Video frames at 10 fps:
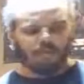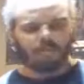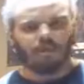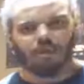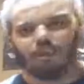
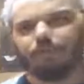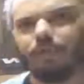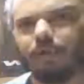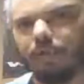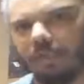more parts
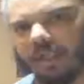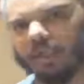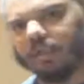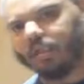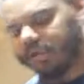off another bike
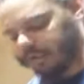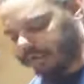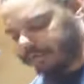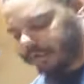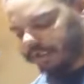
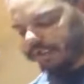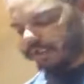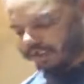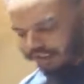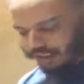to finish
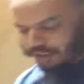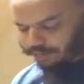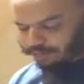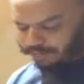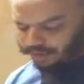this thing up.
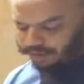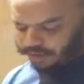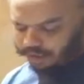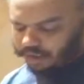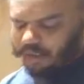
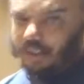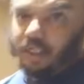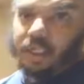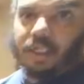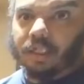
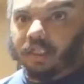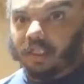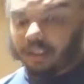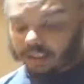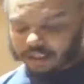
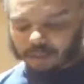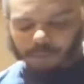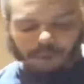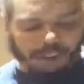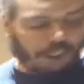At least get
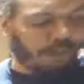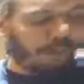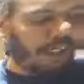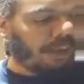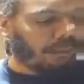one of his
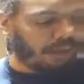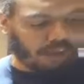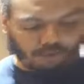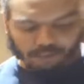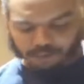bikes working
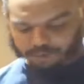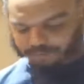for him.